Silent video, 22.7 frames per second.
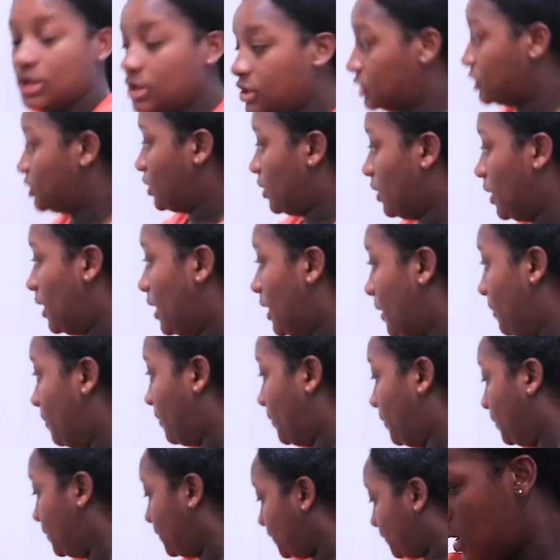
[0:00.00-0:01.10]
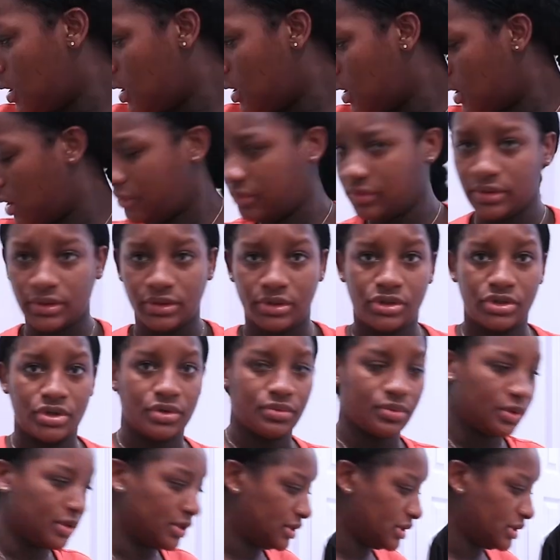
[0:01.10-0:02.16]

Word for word: So, um, I really should have wore